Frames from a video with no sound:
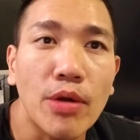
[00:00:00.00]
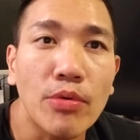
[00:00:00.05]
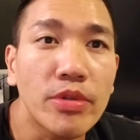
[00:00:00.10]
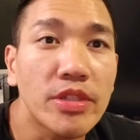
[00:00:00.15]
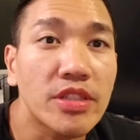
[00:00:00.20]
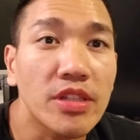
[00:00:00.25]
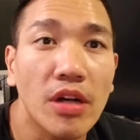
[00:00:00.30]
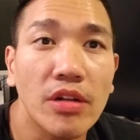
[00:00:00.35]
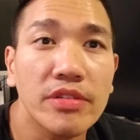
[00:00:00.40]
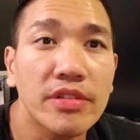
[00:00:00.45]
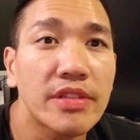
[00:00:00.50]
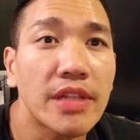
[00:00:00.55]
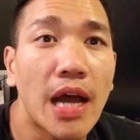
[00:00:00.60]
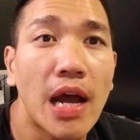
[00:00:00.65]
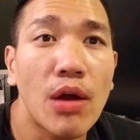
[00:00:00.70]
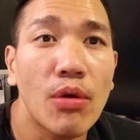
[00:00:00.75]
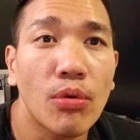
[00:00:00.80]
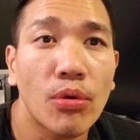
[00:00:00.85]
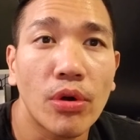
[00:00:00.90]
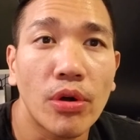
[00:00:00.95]
results
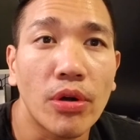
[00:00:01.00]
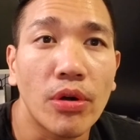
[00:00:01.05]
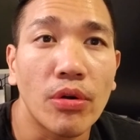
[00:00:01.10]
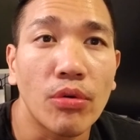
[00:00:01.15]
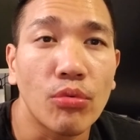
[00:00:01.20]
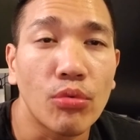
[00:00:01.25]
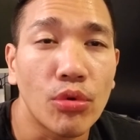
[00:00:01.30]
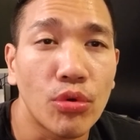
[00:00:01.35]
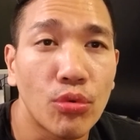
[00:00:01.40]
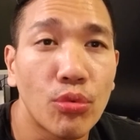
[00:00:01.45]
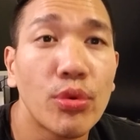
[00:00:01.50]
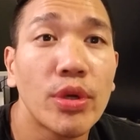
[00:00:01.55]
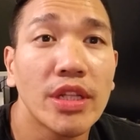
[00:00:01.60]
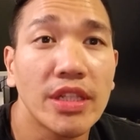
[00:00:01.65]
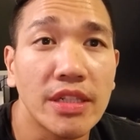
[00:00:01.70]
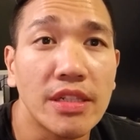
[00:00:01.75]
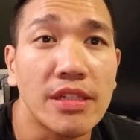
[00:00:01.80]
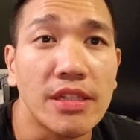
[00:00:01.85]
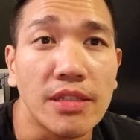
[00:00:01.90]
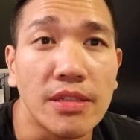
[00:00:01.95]
now were were
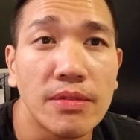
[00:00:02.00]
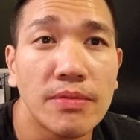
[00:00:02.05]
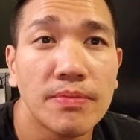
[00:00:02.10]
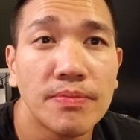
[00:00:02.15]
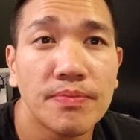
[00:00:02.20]
really good.